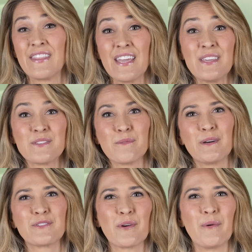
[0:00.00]
Thank you so
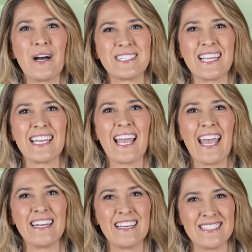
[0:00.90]
much for watching,
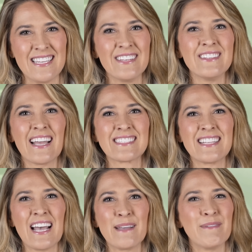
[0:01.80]
and until next
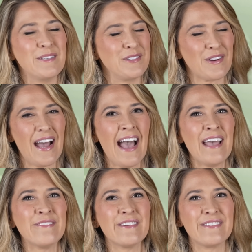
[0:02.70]
time,
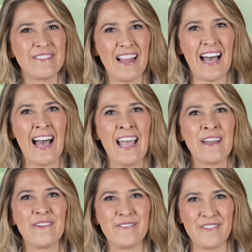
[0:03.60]
drive,
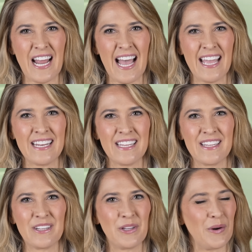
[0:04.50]
fly, ride.
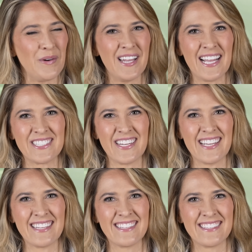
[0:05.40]
Go electric.